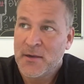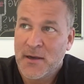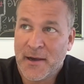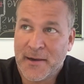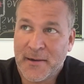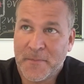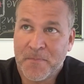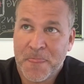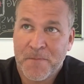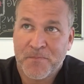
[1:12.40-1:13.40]

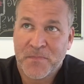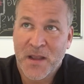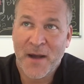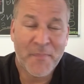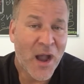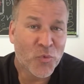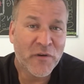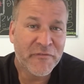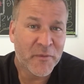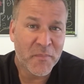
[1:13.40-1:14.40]
Um, I'm not
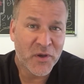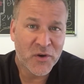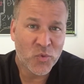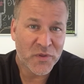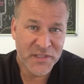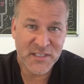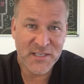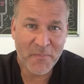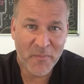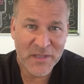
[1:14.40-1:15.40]
real familiar with the
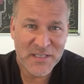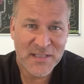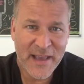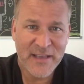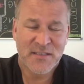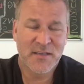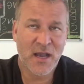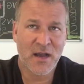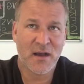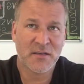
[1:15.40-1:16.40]
supplement stays, uh,